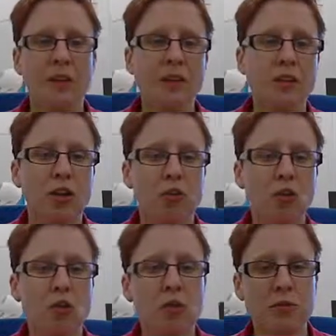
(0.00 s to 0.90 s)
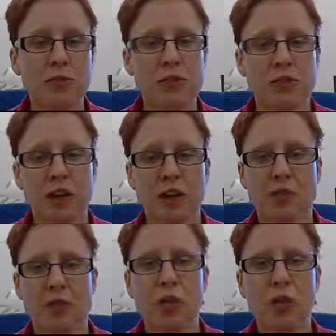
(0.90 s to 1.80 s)
And then you have the corroborative
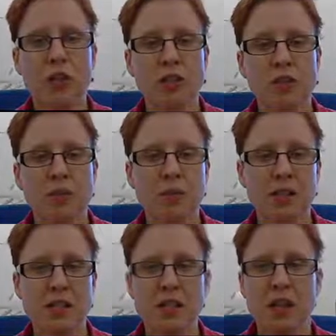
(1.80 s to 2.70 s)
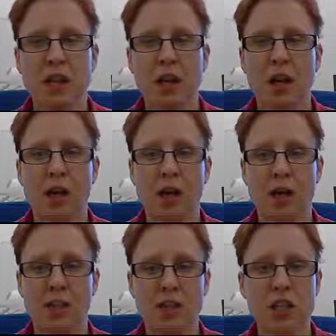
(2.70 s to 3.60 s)
type of knowledge, which basically
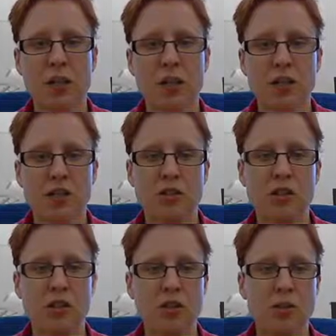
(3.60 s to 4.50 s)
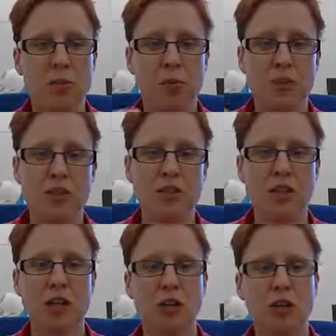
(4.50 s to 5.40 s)
has key questions and
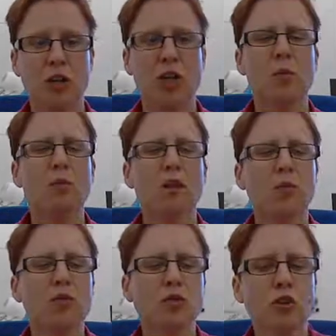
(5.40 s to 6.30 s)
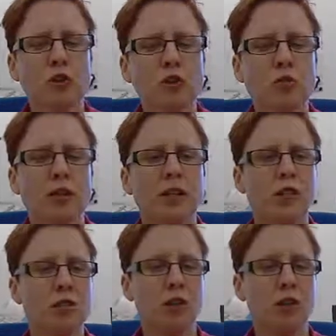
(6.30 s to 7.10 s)
sub-questions, and you start looking what type of knowledge do I need